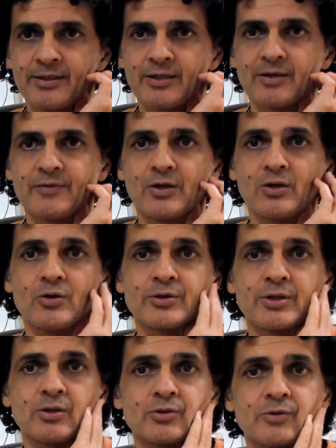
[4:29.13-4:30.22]
have a lot
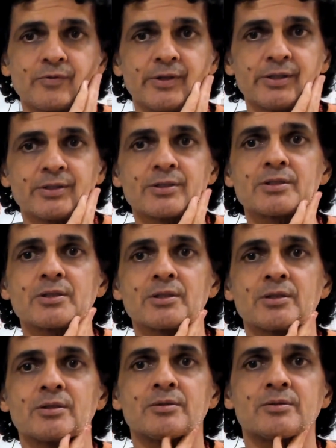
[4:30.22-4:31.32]
of
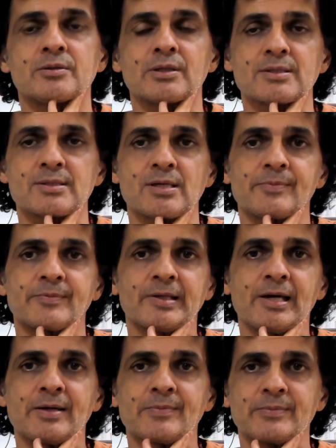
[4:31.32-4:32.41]
energy, and
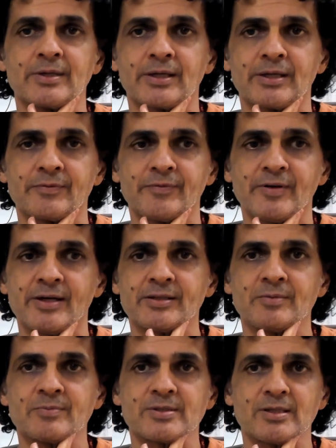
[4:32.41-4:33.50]
sometimes they can find
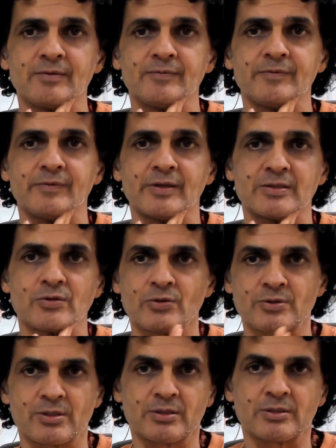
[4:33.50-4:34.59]
themselves
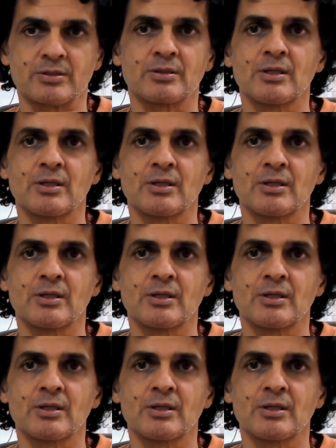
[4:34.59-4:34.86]
exhausted.